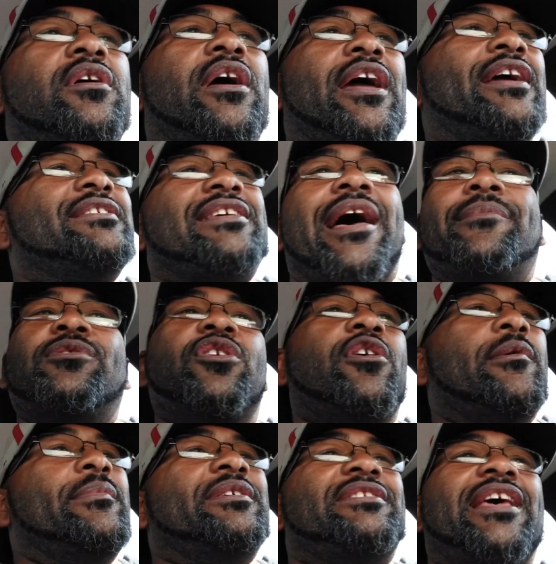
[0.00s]
Anytime you hear
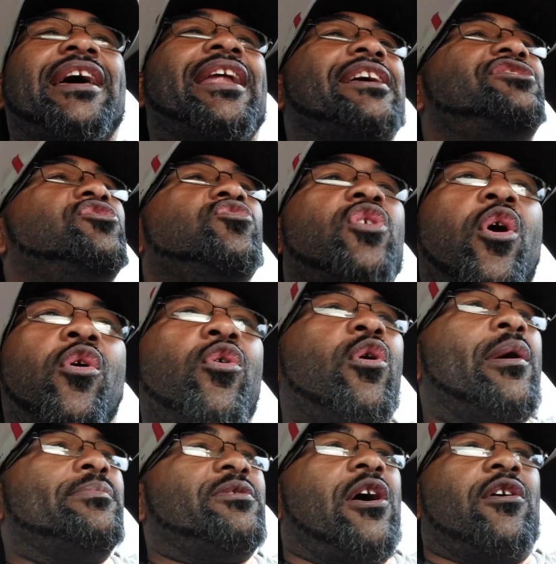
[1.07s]
me say that, you know who
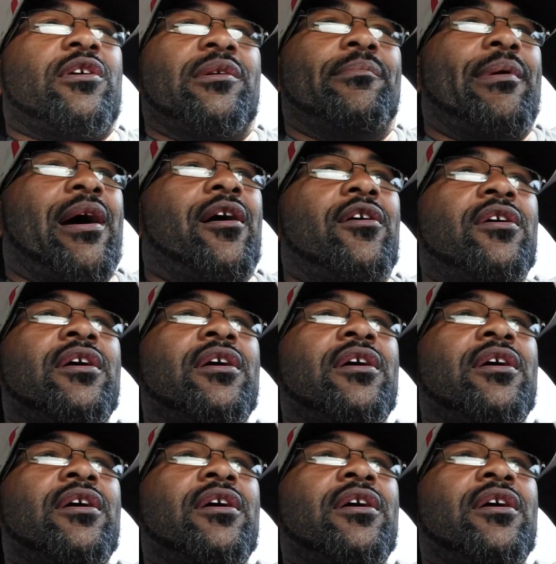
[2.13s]
I'm talking about.